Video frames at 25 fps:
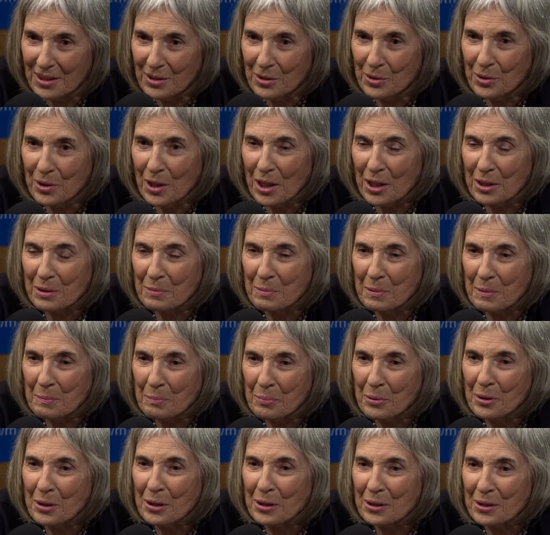you're going to be
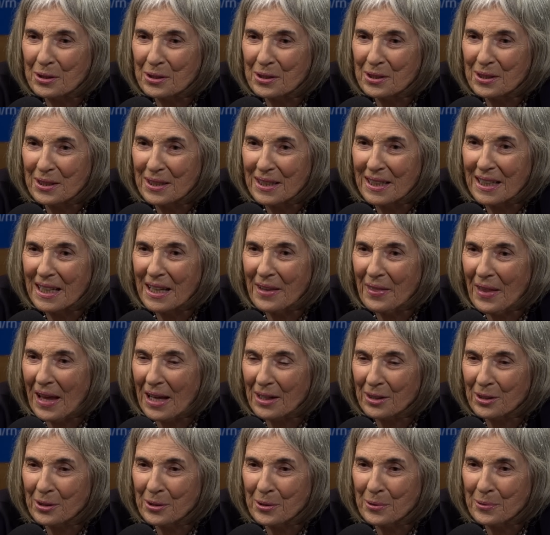brilliant in
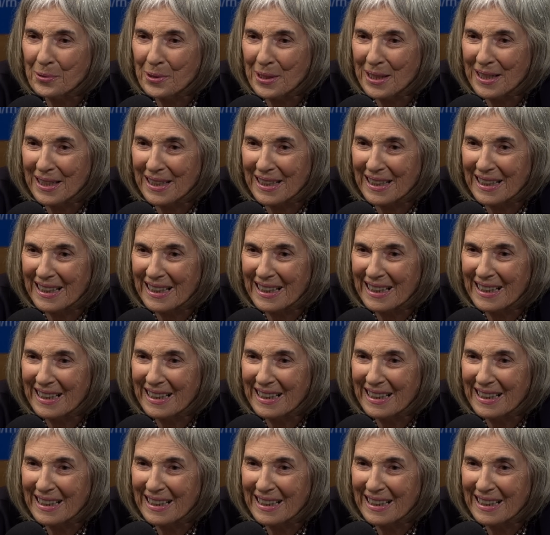that career.